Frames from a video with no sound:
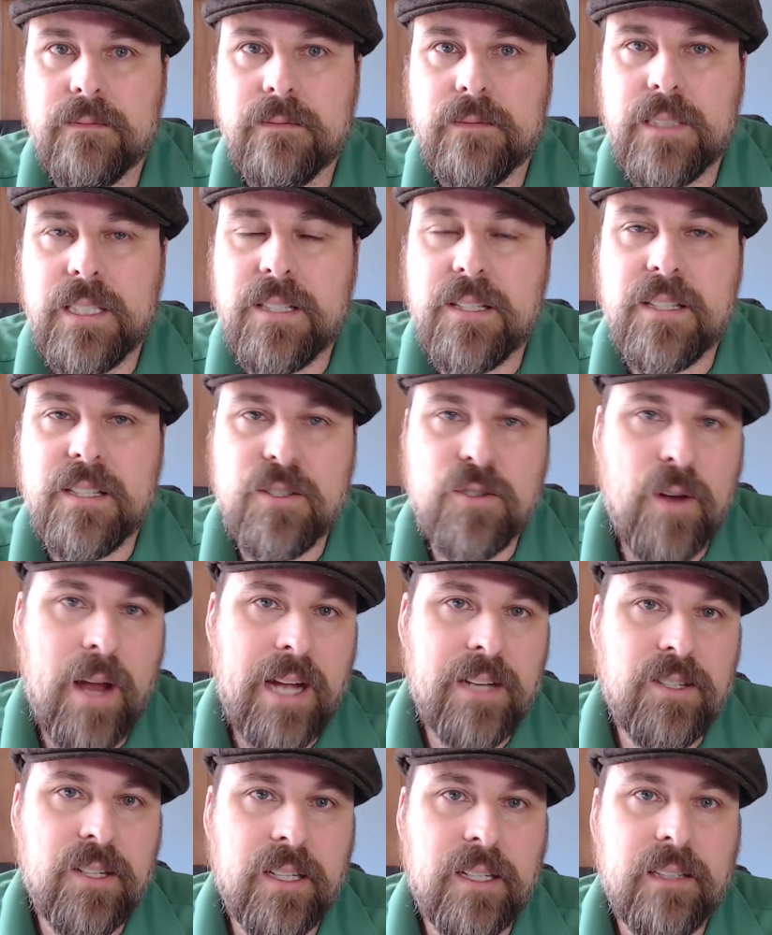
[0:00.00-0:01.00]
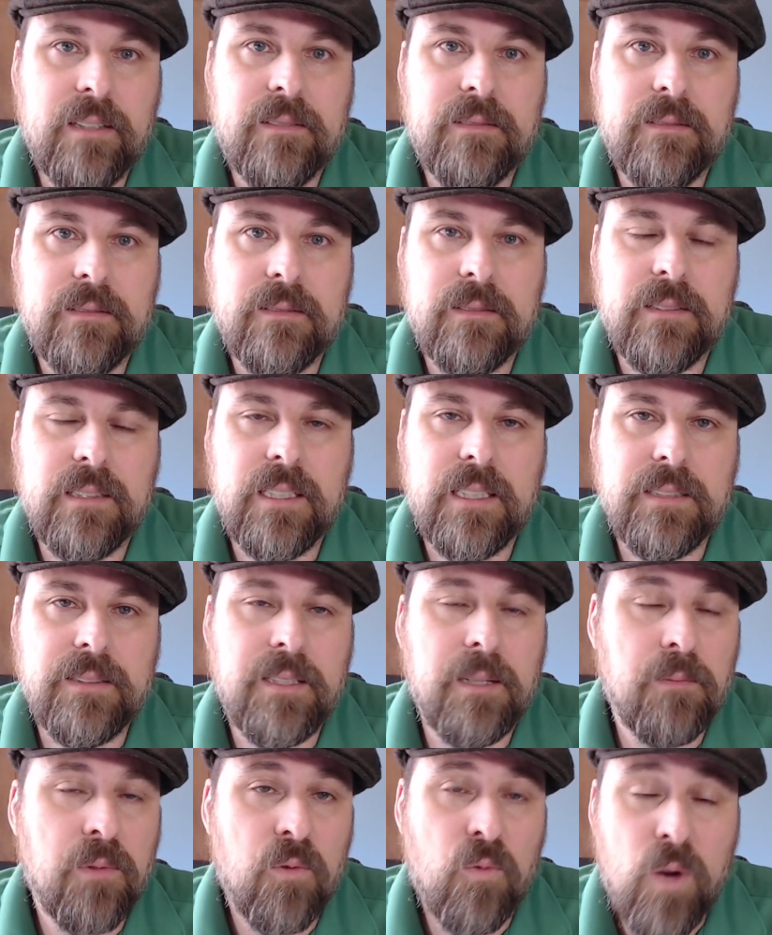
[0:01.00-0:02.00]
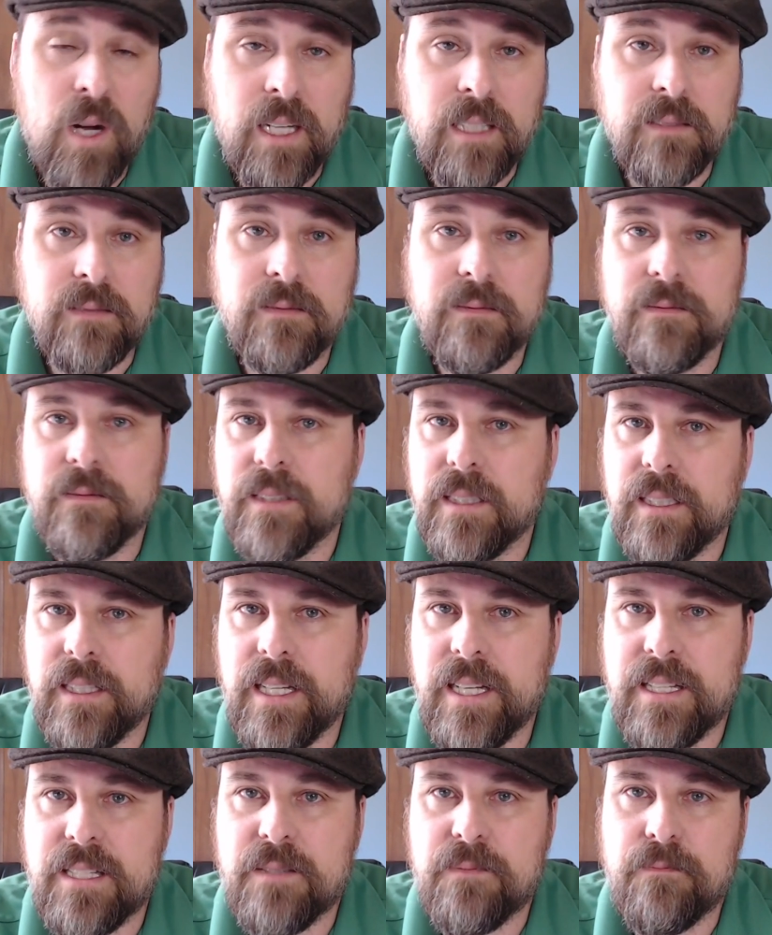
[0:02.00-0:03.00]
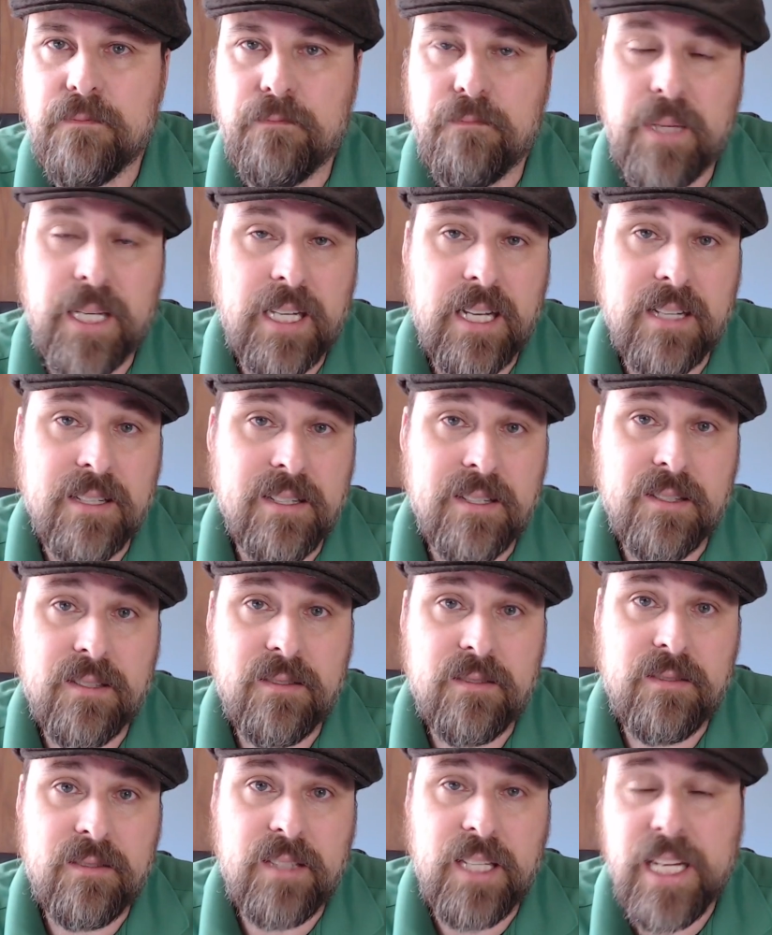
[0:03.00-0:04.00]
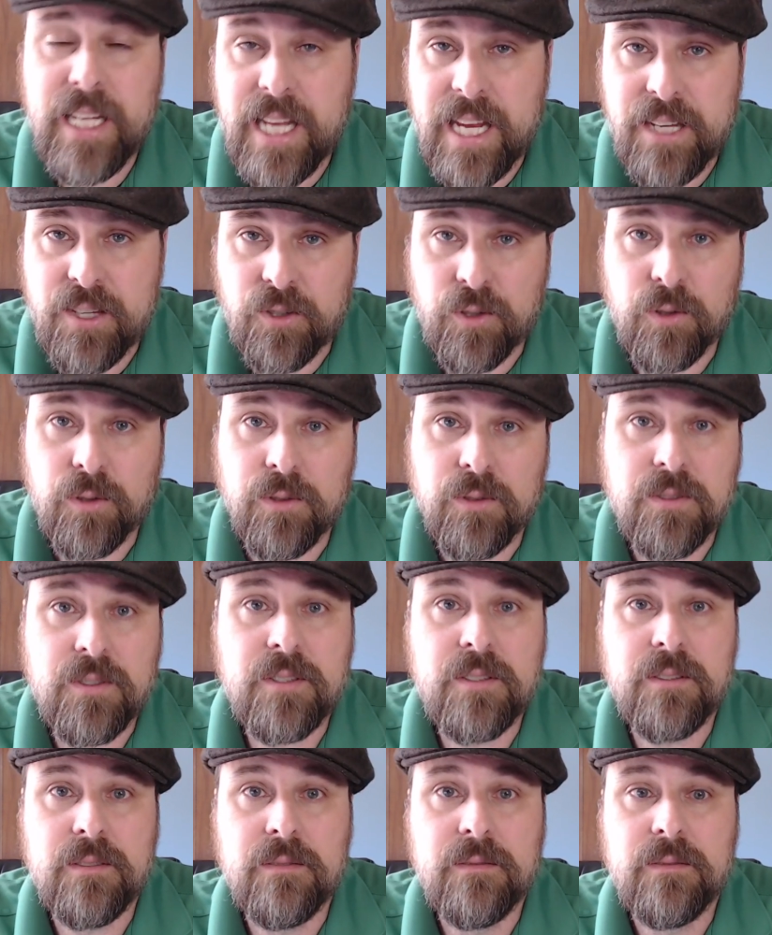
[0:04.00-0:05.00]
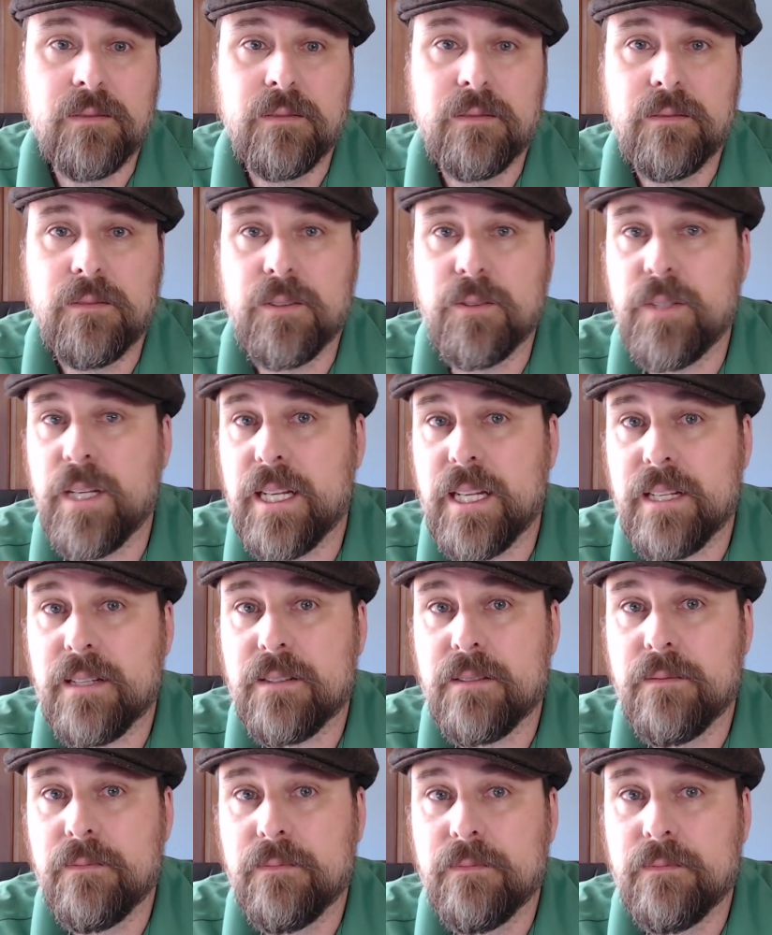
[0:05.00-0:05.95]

This is tragic. Number one, it's because it's teenage girls who did it.